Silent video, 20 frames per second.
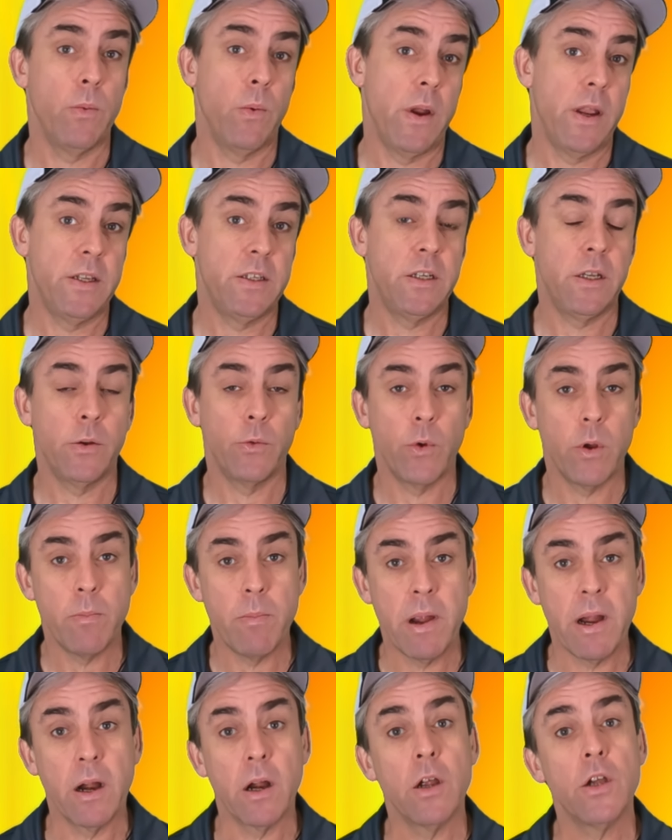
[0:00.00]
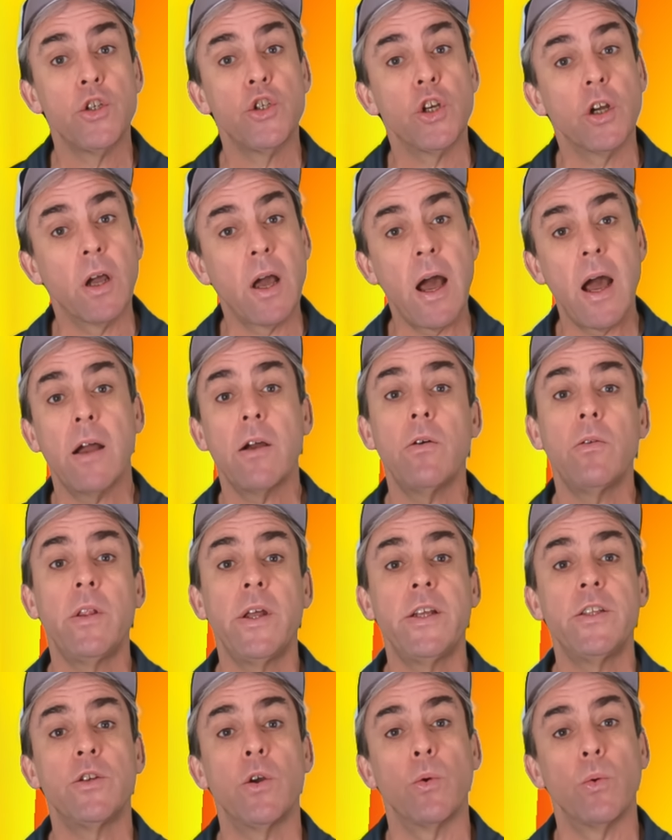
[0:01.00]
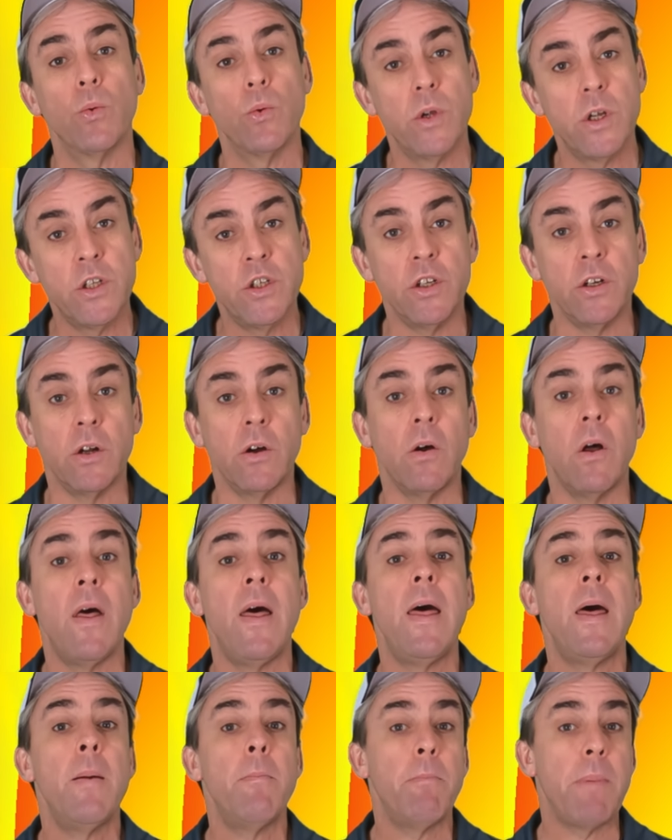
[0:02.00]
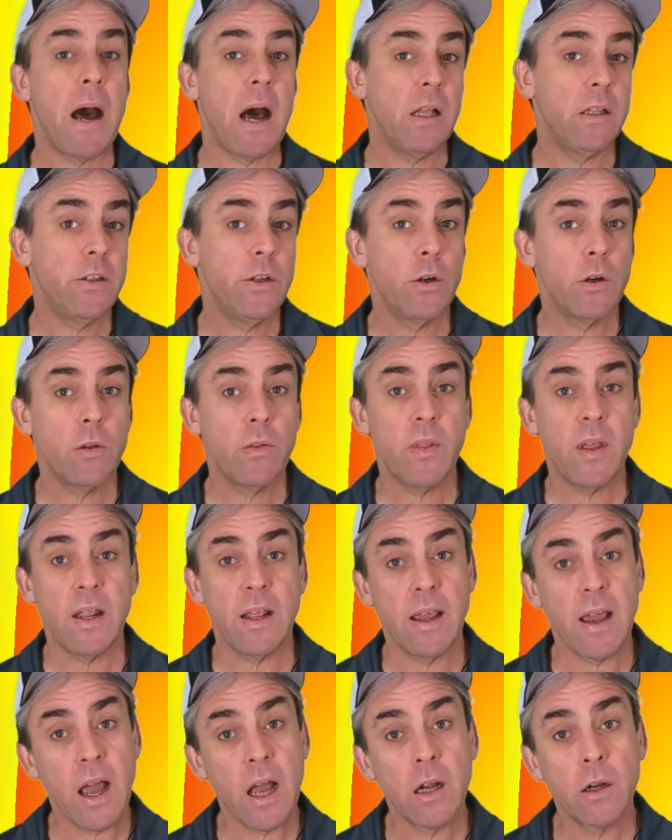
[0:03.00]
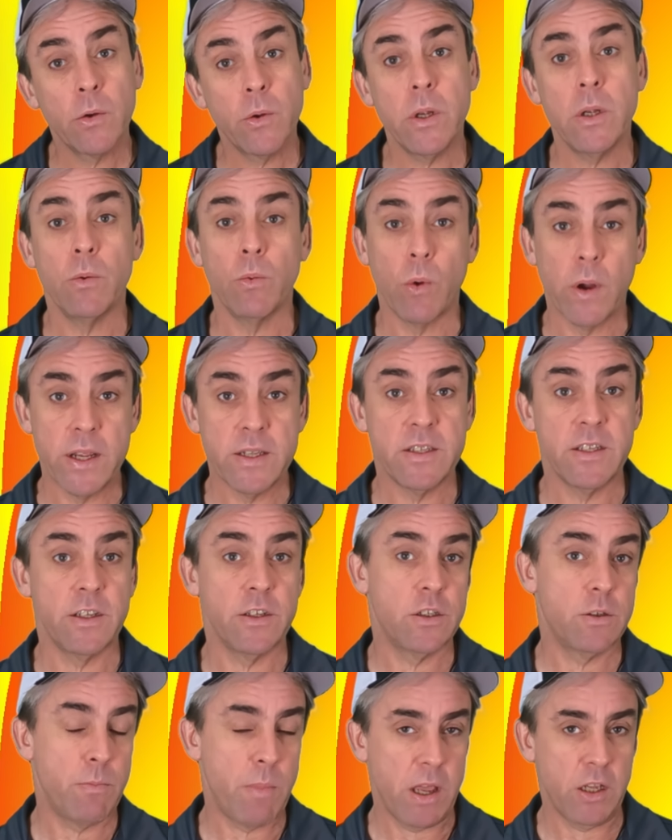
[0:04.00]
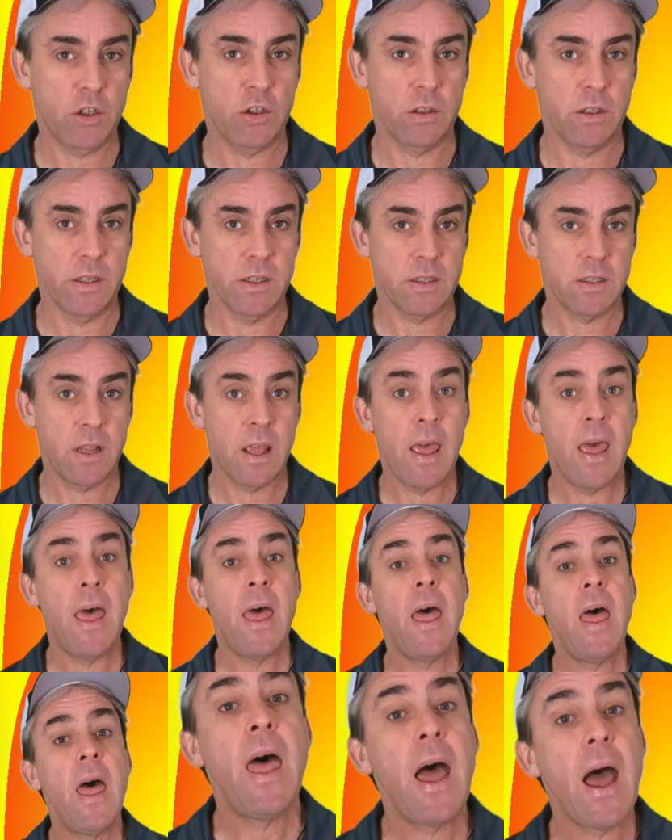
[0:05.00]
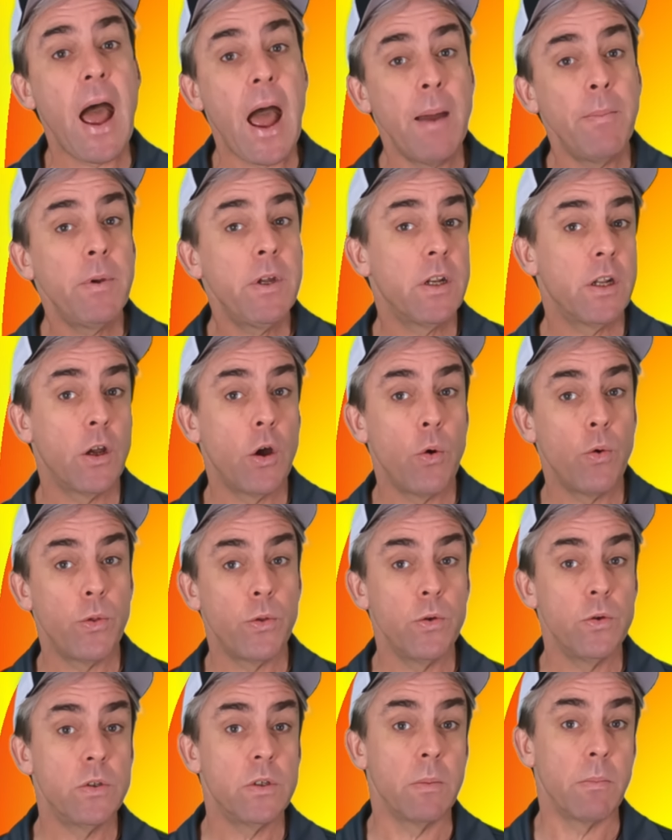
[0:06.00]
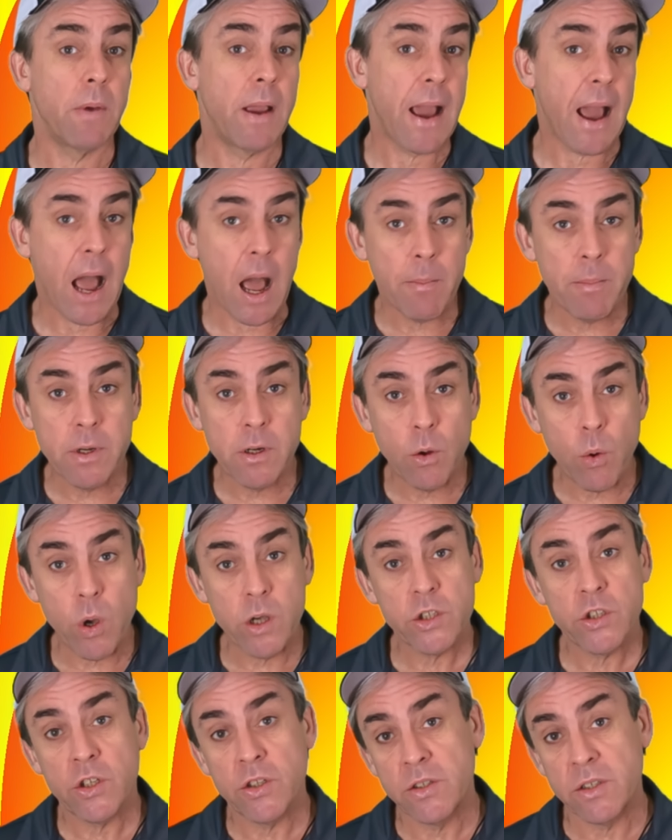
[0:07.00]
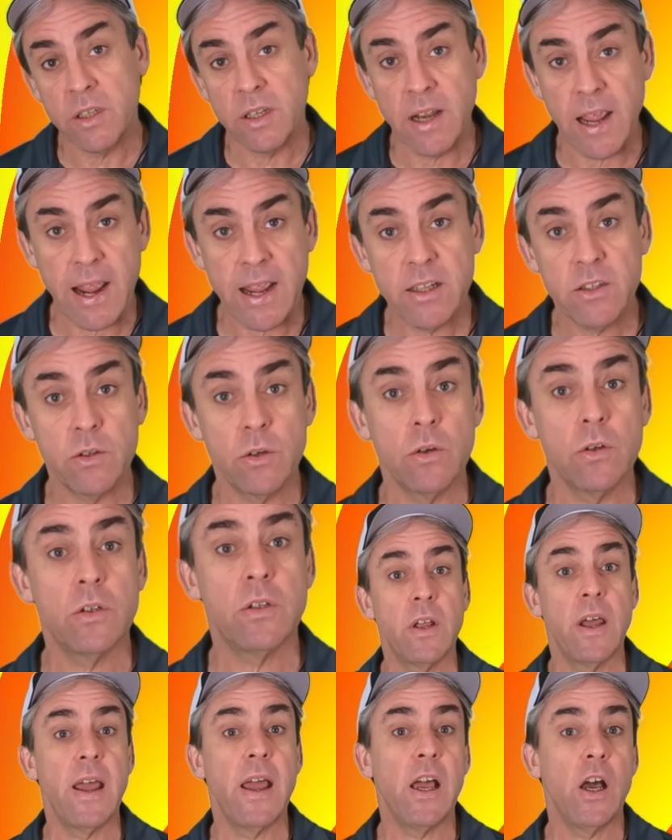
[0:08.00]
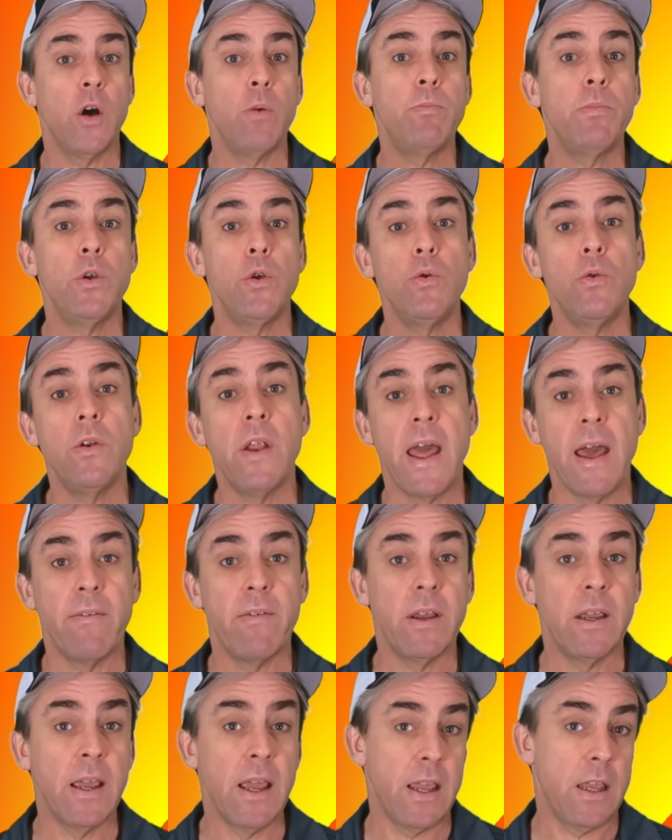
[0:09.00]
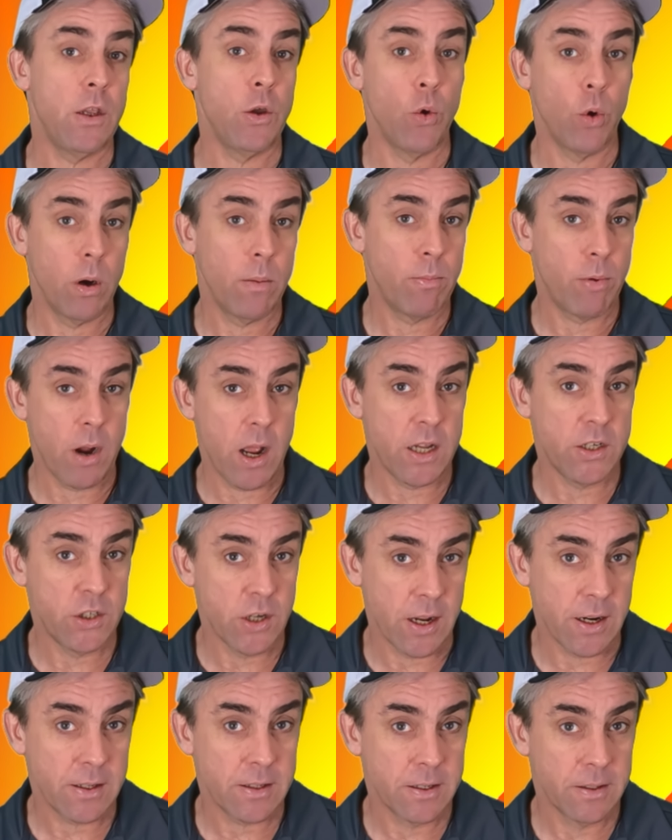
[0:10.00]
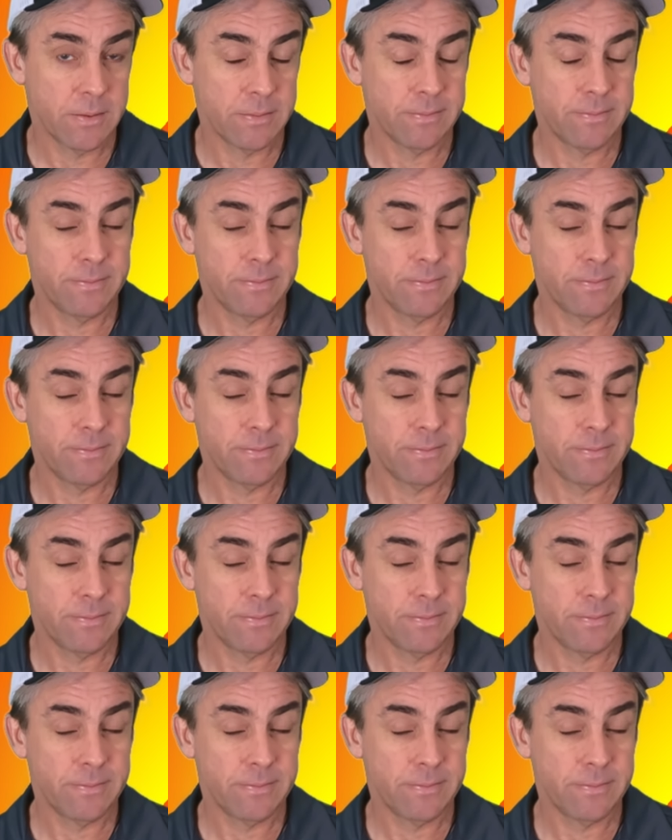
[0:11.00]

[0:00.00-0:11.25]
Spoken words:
Raising and Repair, Chicagoland's original polyurethane concrete raising specialist. I'm going to go through some common questions and answers to help you navigate your project.